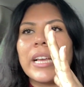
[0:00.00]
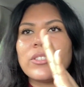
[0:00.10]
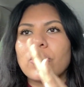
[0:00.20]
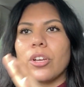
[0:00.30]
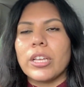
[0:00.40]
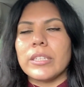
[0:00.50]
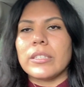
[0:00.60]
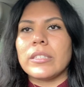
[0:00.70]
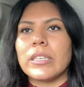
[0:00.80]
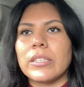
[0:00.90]

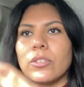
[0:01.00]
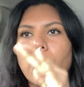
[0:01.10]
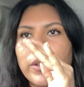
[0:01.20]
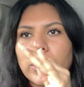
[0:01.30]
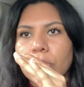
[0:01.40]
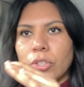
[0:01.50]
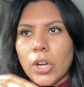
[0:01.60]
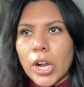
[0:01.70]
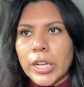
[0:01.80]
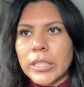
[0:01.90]
is going to
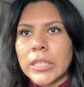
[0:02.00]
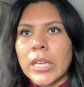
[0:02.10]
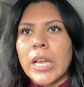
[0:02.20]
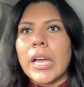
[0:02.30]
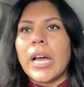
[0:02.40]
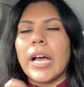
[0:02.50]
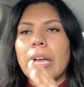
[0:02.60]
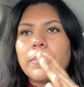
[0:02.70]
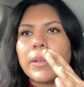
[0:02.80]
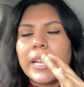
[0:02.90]
start
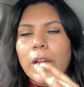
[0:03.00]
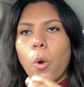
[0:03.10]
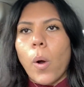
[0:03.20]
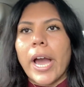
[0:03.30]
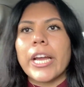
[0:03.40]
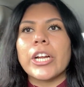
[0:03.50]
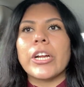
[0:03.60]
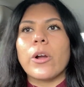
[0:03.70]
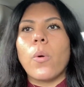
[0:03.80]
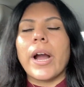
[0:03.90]
getting quieter
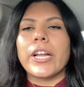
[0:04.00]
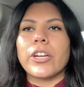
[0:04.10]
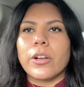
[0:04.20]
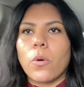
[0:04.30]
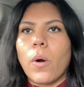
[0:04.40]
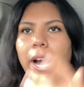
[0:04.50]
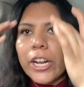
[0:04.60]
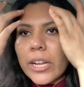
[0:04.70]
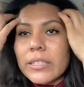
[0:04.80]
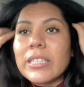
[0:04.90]
and quieter and
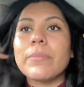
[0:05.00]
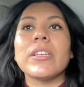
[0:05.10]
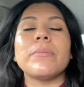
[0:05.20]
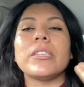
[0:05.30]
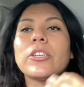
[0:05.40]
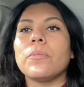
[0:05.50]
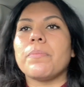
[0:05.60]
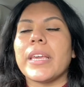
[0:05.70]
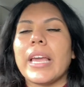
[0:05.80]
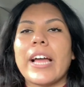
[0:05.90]
quieter. And sometimes it'll
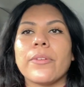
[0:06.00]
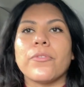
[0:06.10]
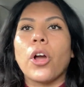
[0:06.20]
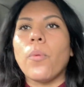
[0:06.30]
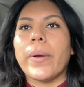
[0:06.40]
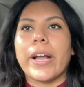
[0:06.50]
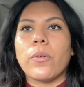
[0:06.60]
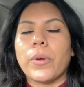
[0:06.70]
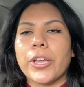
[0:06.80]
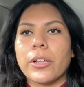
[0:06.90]
be out of nowhere
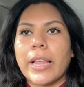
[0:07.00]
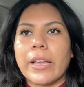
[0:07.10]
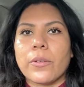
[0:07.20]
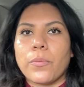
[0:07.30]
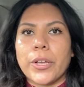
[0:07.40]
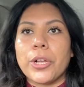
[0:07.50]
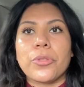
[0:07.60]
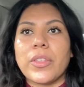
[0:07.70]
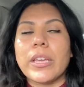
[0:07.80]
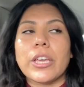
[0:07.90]
when you're like, when
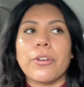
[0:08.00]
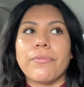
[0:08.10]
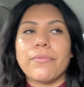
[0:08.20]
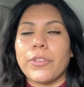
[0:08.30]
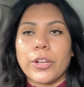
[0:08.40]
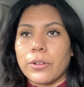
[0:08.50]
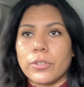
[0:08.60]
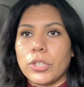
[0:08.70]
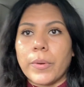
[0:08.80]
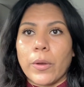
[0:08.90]
you're thinking
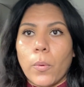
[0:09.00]
you're doing